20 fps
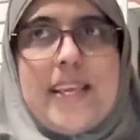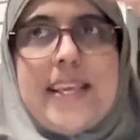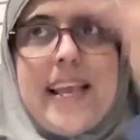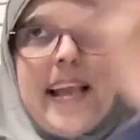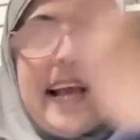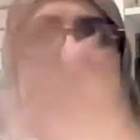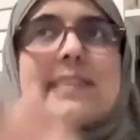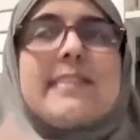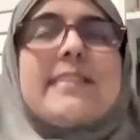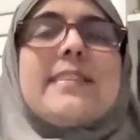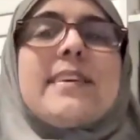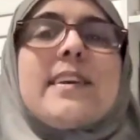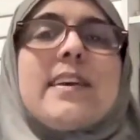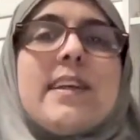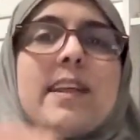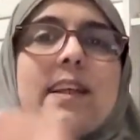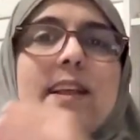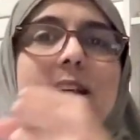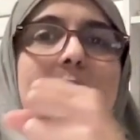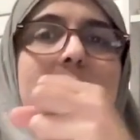get
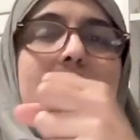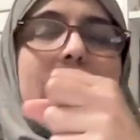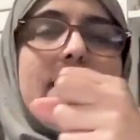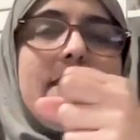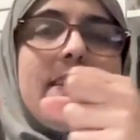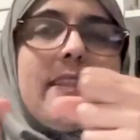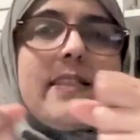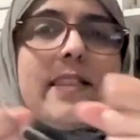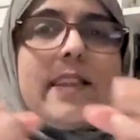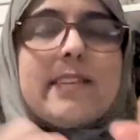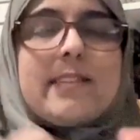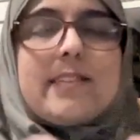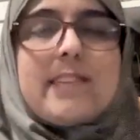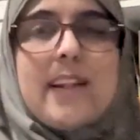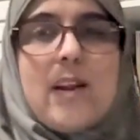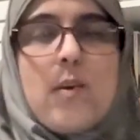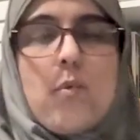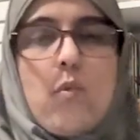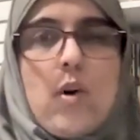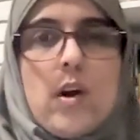the things
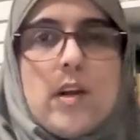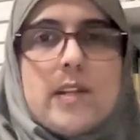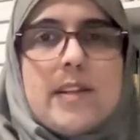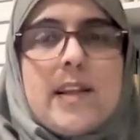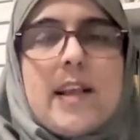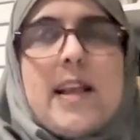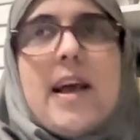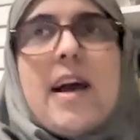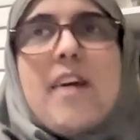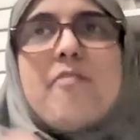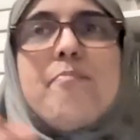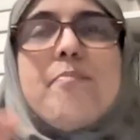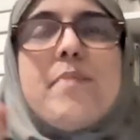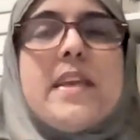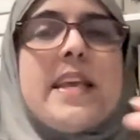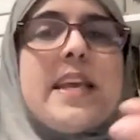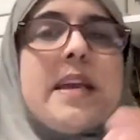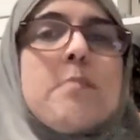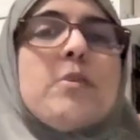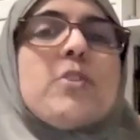that I want, of
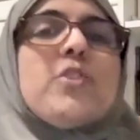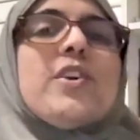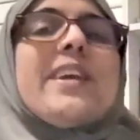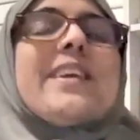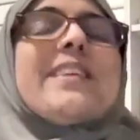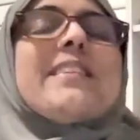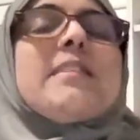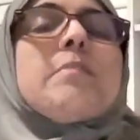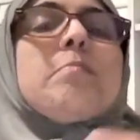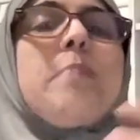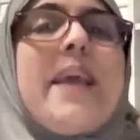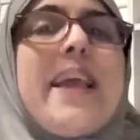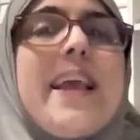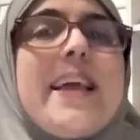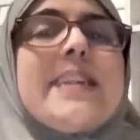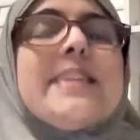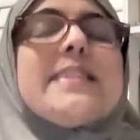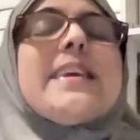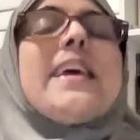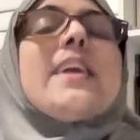being able to
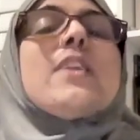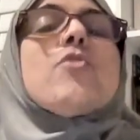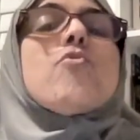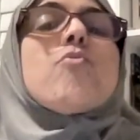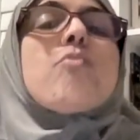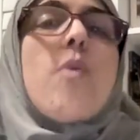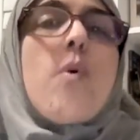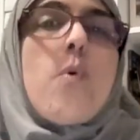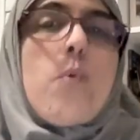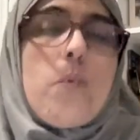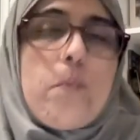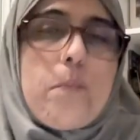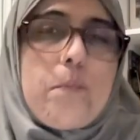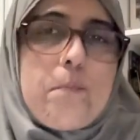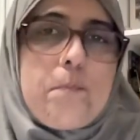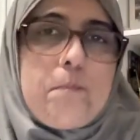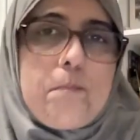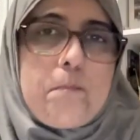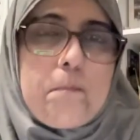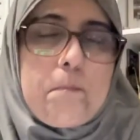expand and grow.
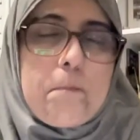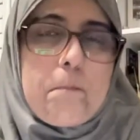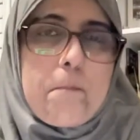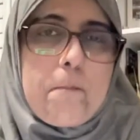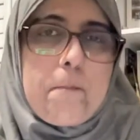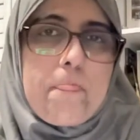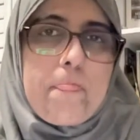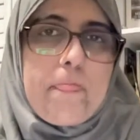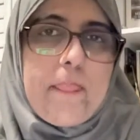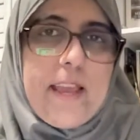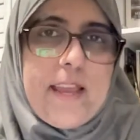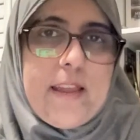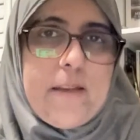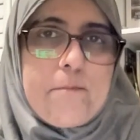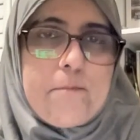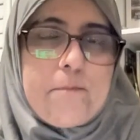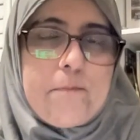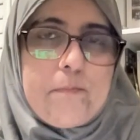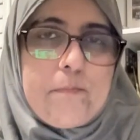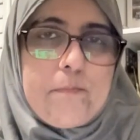
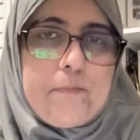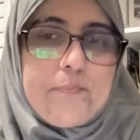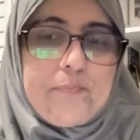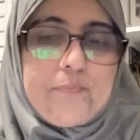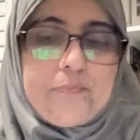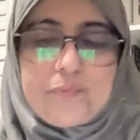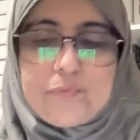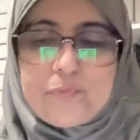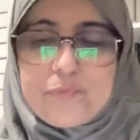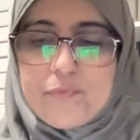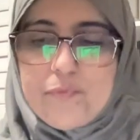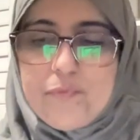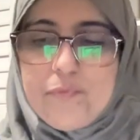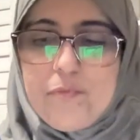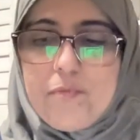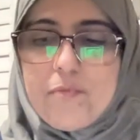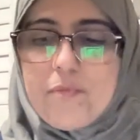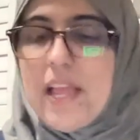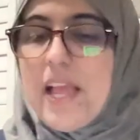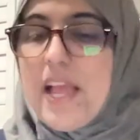Okay.
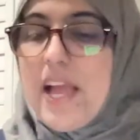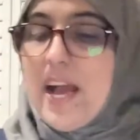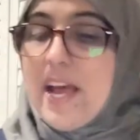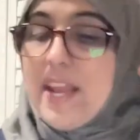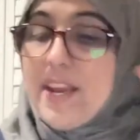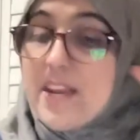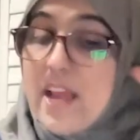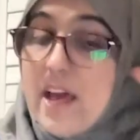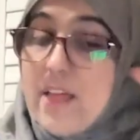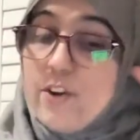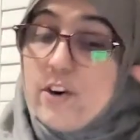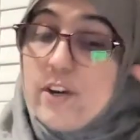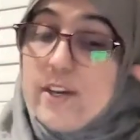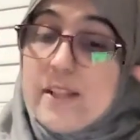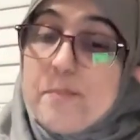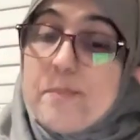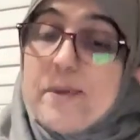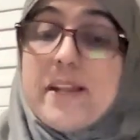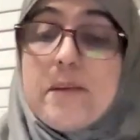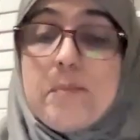Another
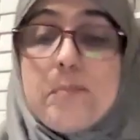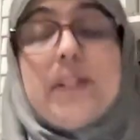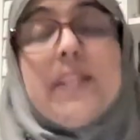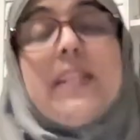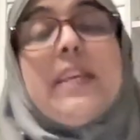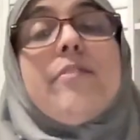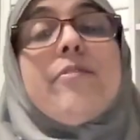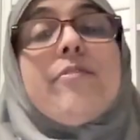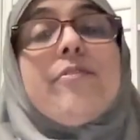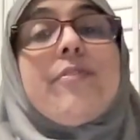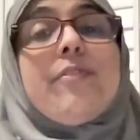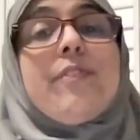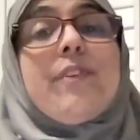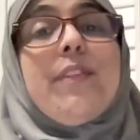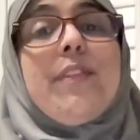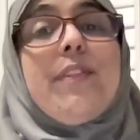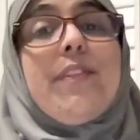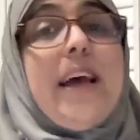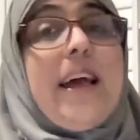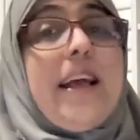limiting belief
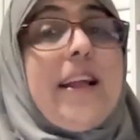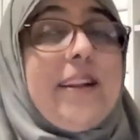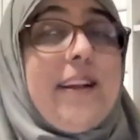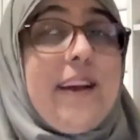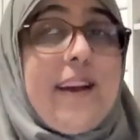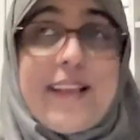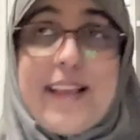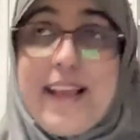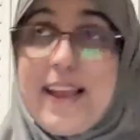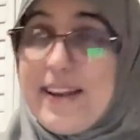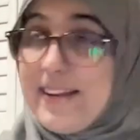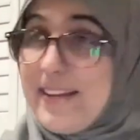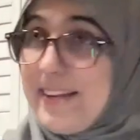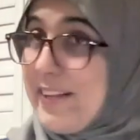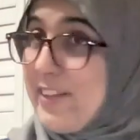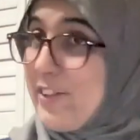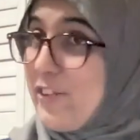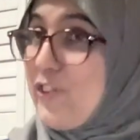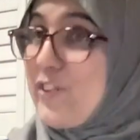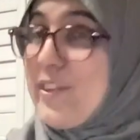that, again,
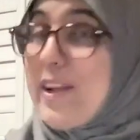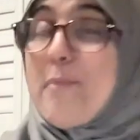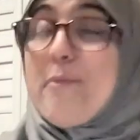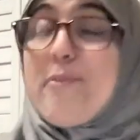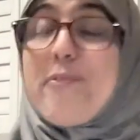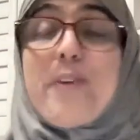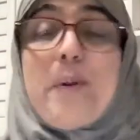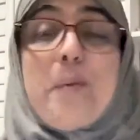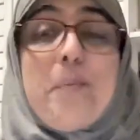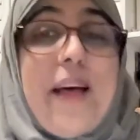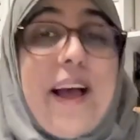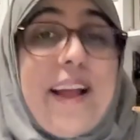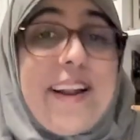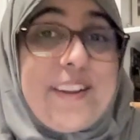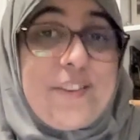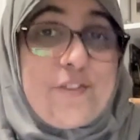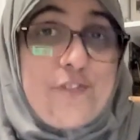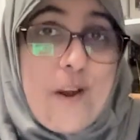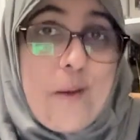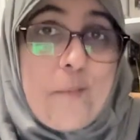stemmed from
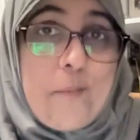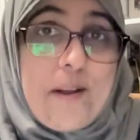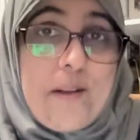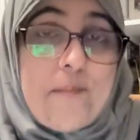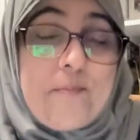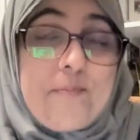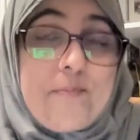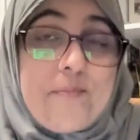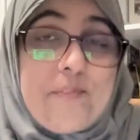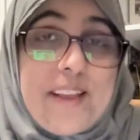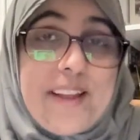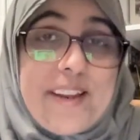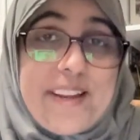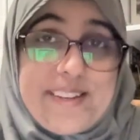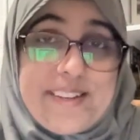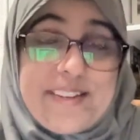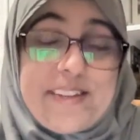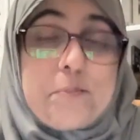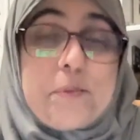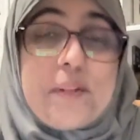that trauma at
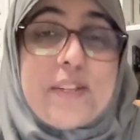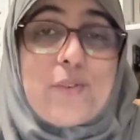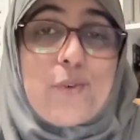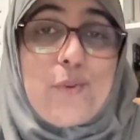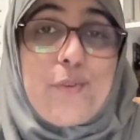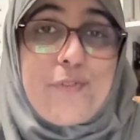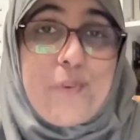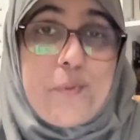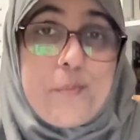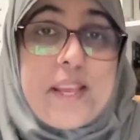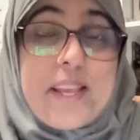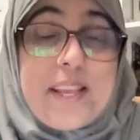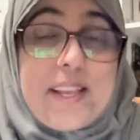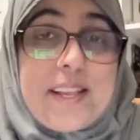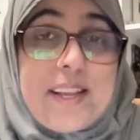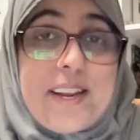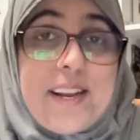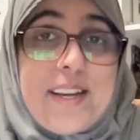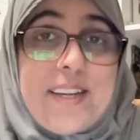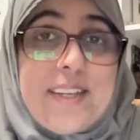18 months old for
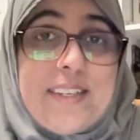me